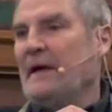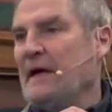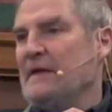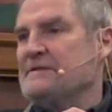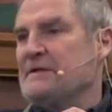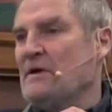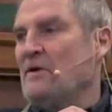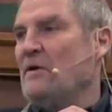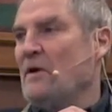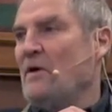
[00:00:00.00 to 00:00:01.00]
has a
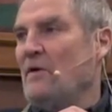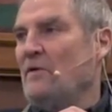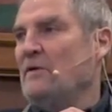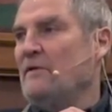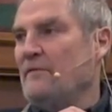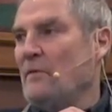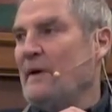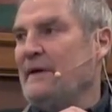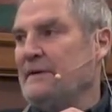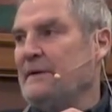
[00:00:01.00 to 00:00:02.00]
whole of
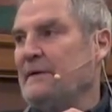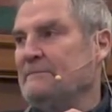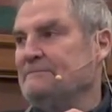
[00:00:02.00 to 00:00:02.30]
awakening.